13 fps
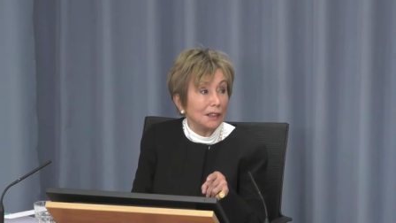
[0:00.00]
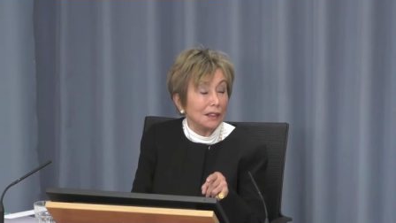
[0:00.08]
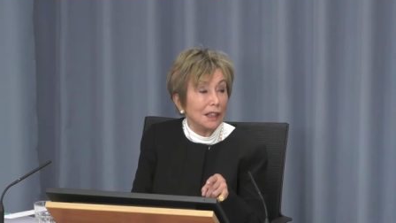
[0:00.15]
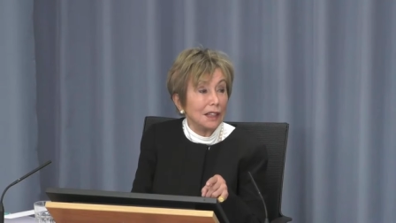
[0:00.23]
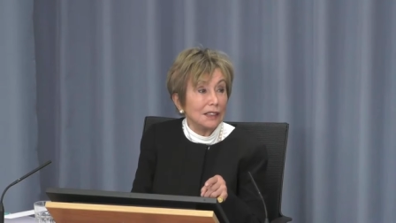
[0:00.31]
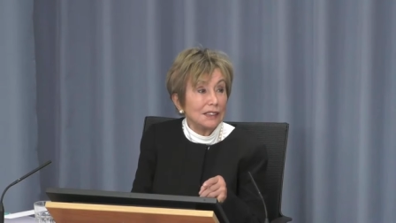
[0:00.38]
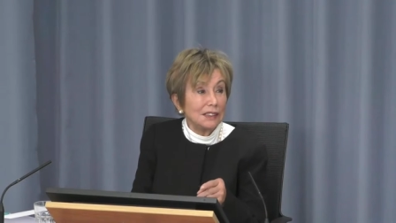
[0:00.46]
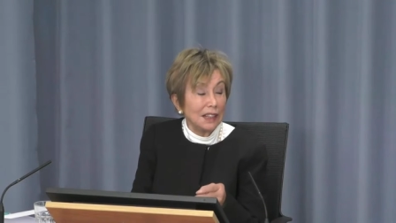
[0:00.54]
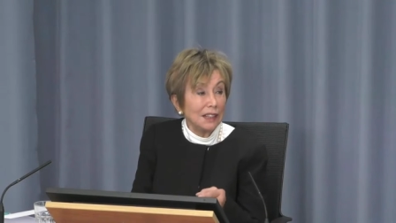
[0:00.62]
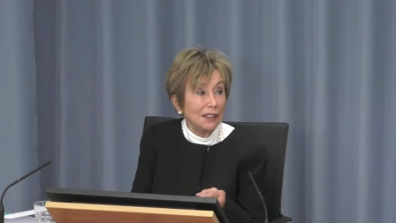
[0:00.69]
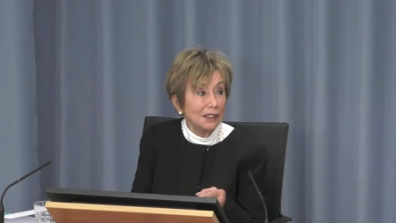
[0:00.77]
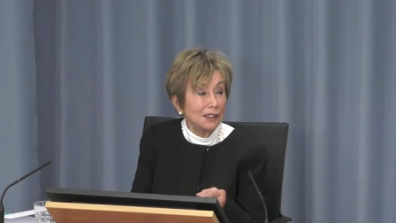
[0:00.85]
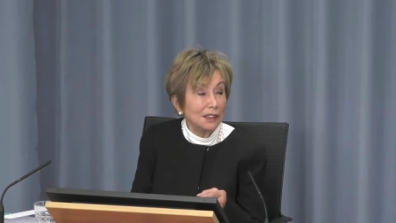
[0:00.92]
they
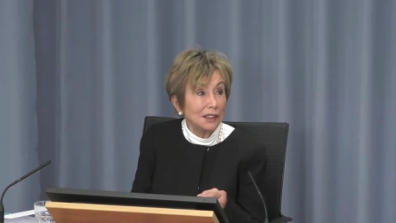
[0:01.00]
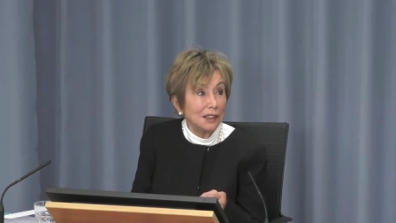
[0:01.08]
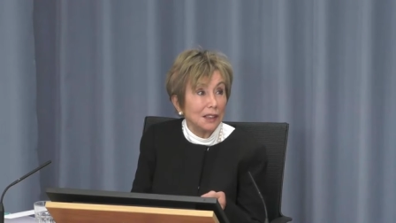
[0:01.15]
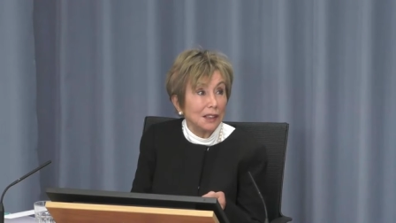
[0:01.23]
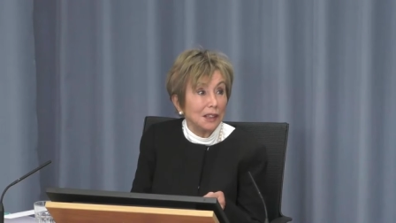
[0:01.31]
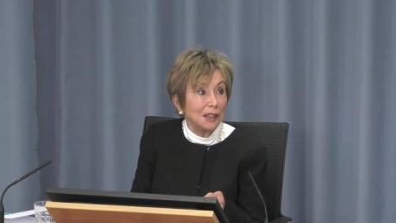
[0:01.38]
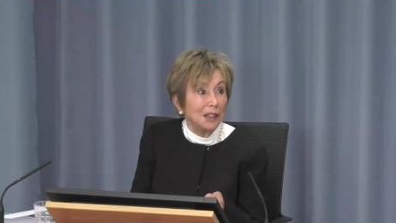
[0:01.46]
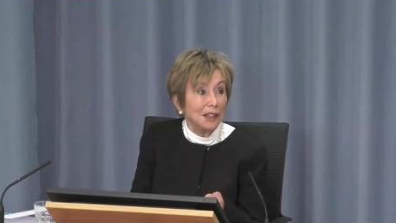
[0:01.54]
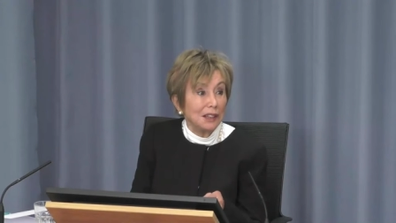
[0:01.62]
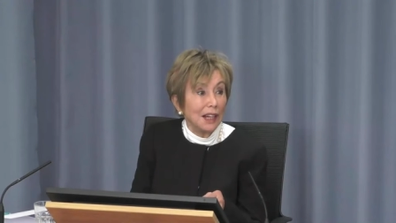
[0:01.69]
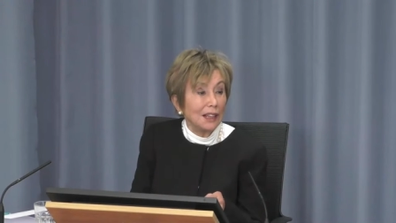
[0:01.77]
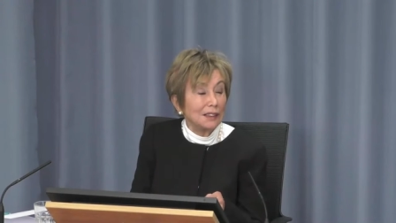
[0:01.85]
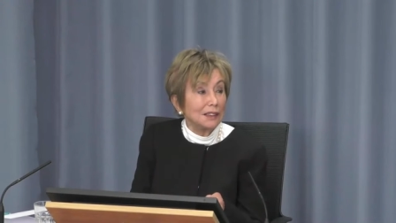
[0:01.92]
state
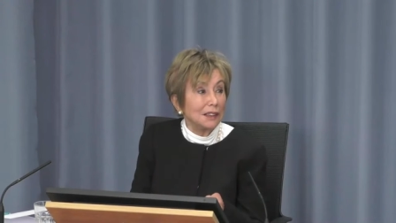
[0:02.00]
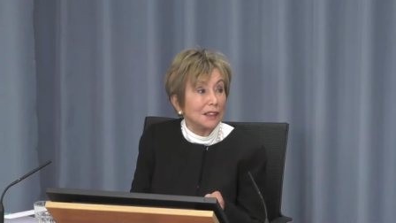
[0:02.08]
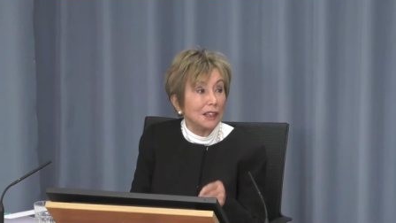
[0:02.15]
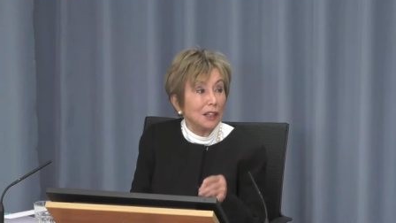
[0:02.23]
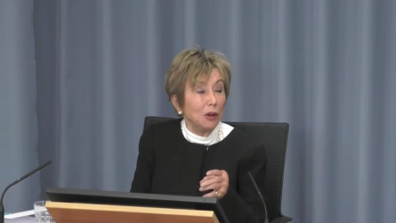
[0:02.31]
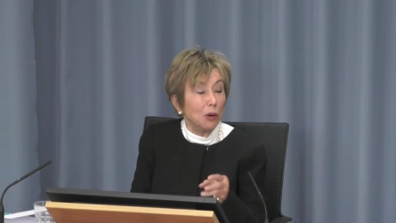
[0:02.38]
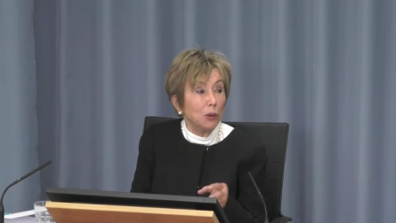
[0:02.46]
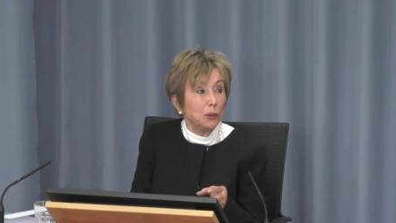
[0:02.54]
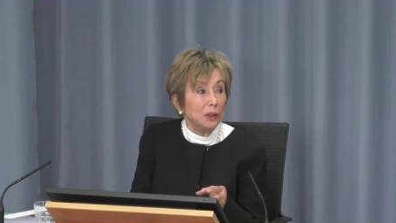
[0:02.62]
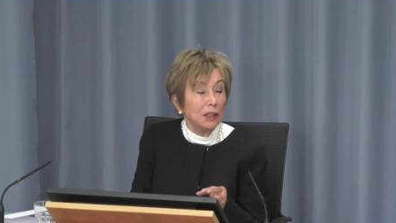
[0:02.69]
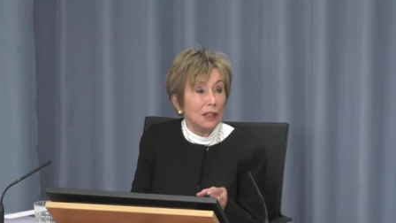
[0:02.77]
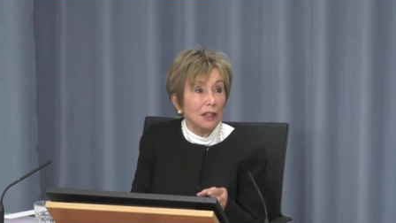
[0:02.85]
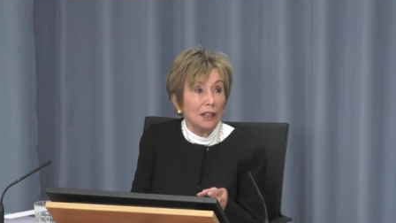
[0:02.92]
that the
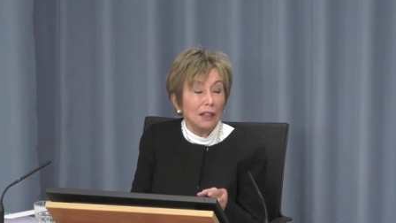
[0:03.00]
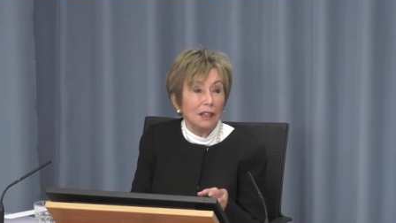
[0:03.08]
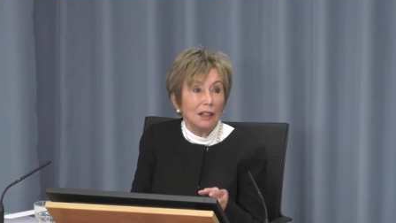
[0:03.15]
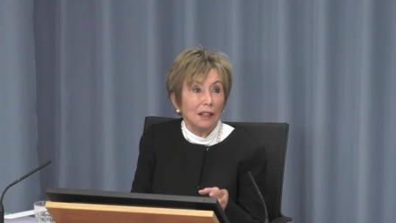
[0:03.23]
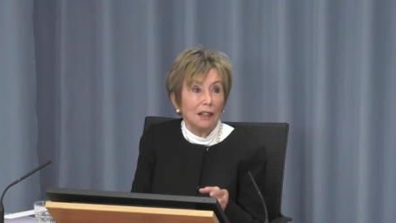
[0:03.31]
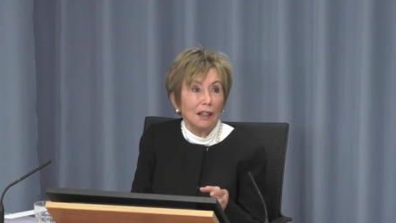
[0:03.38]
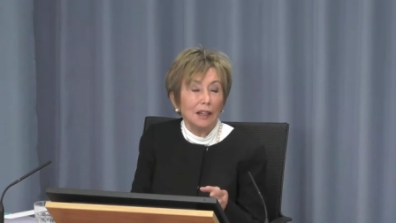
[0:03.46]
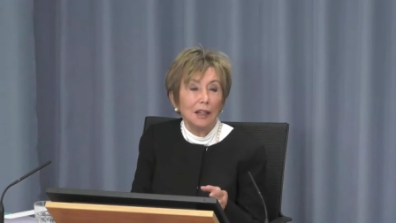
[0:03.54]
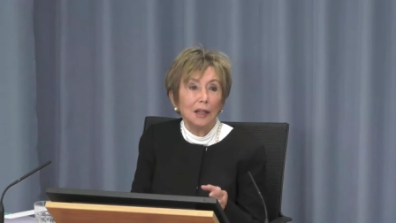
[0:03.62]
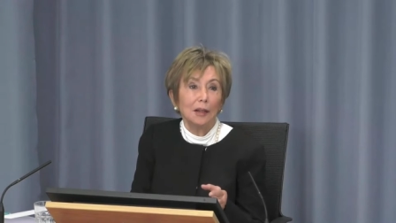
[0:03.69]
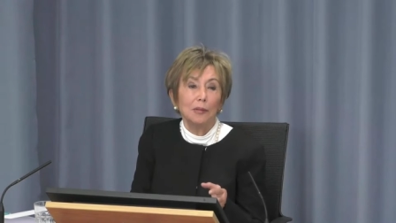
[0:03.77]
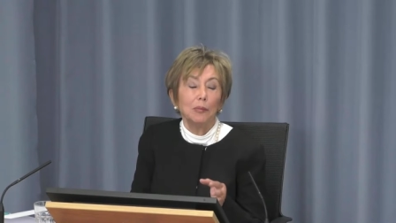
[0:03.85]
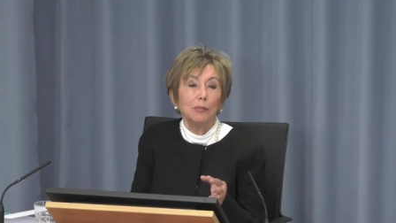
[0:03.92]
only
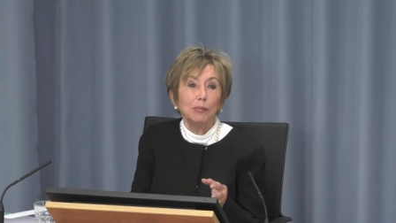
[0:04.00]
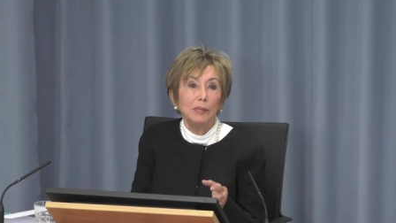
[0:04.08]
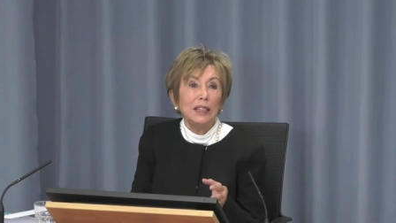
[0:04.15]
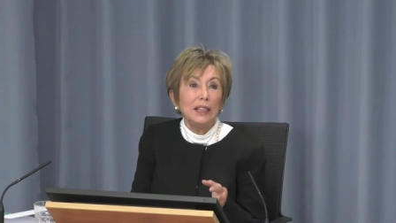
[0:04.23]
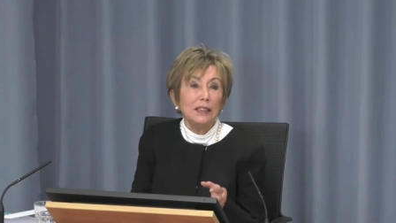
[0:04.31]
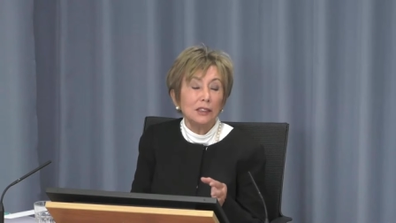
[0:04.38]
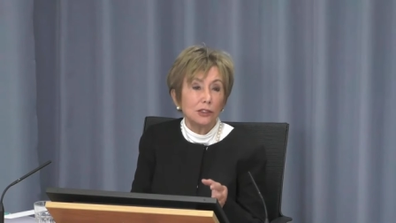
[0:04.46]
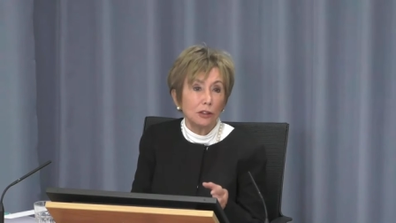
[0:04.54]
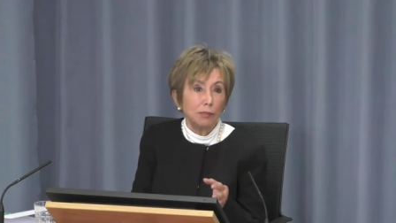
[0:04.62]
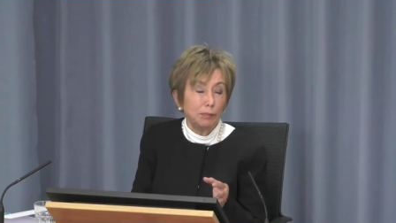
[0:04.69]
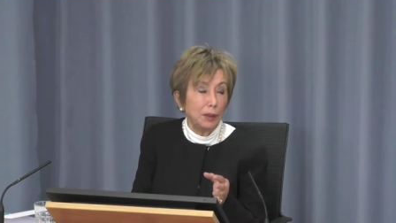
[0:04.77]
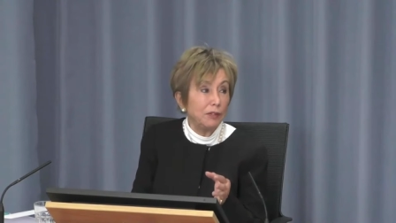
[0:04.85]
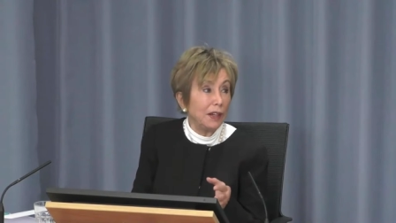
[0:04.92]
uh, means
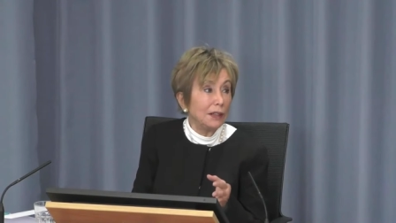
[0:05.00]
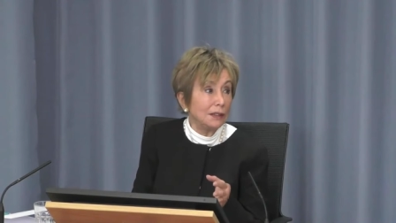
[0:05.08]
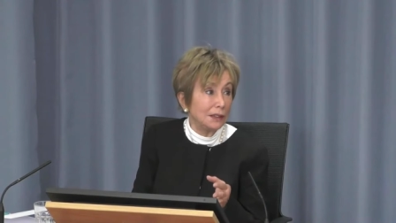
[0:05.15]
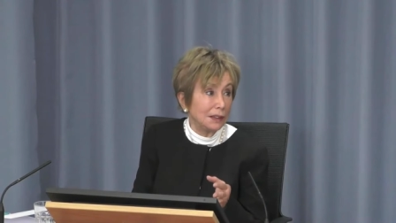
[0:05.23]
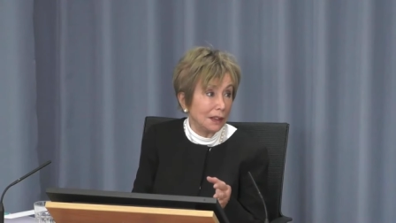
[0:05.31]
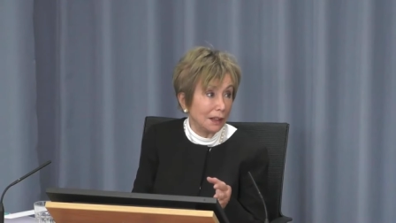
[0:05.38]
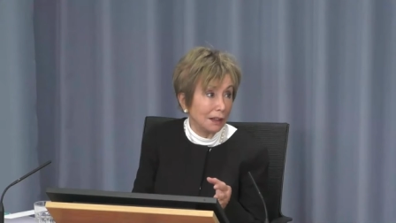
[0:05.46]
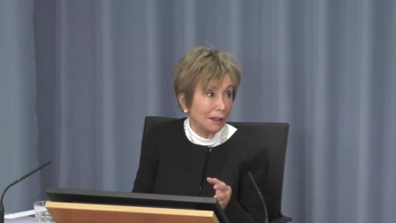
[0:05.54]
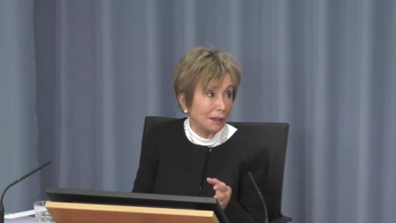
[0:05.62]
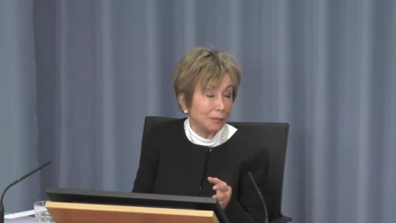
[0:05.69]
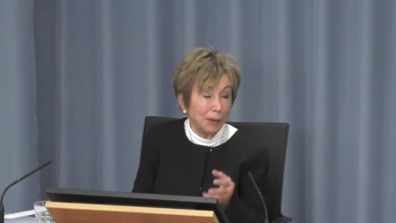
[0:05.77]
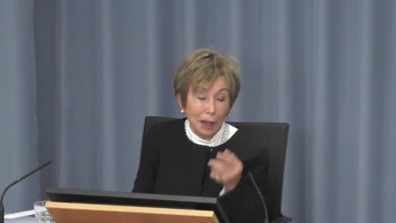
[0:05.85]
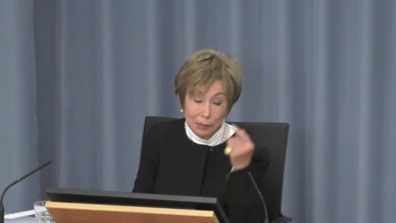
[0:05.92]
of preventing,
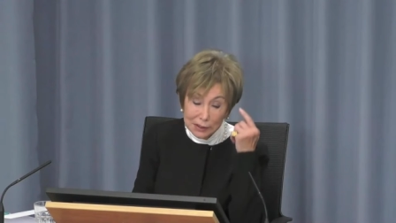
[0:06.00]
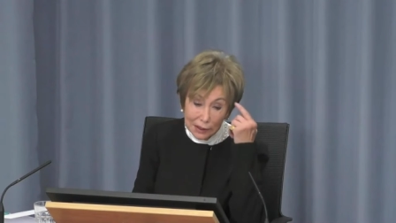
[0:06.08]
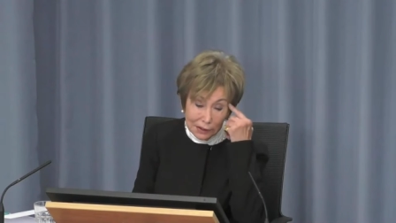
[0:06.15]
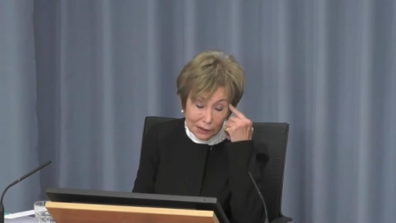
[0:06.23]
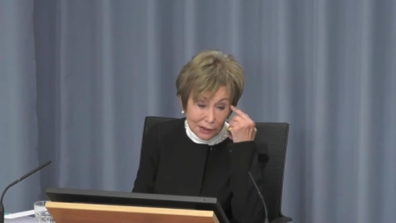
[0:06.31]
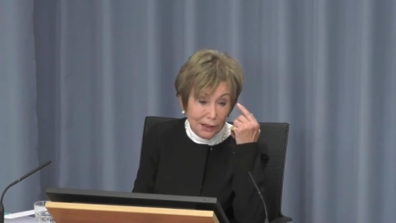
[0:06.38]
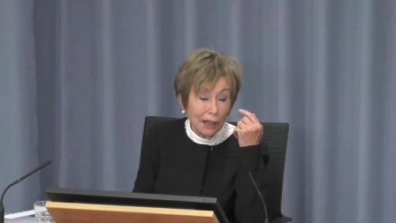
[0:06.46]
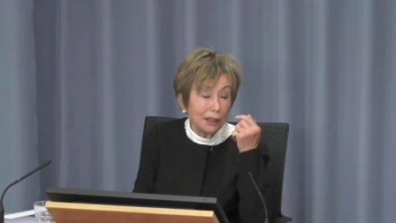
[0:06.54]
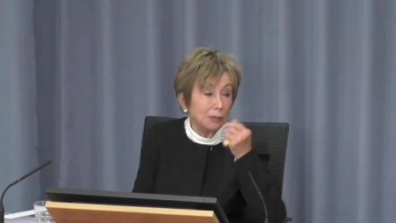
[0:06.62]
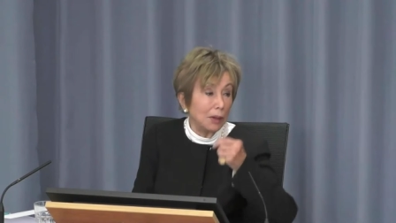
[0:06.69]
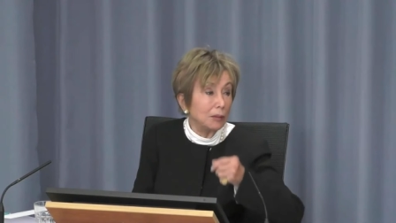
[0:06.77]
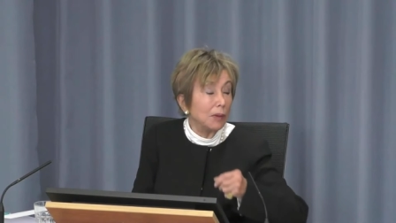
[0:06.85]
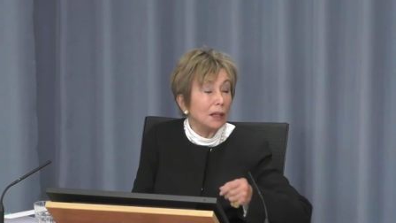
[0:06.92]
perhaps that stuck
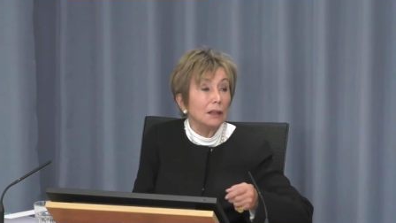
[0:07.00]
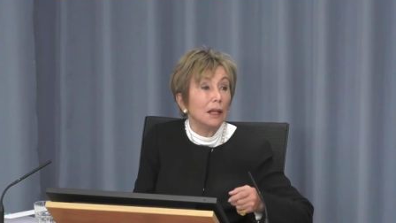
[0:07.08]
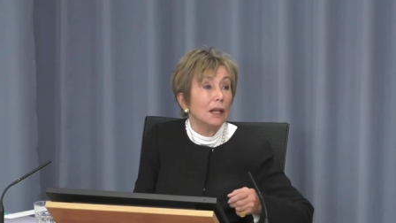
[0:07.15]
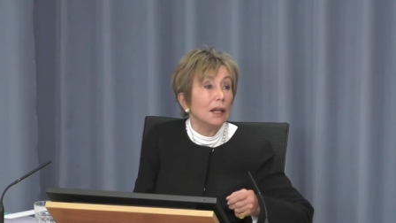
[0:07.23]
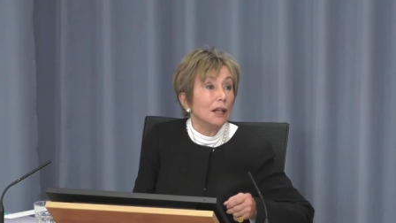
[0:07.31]
in my mind,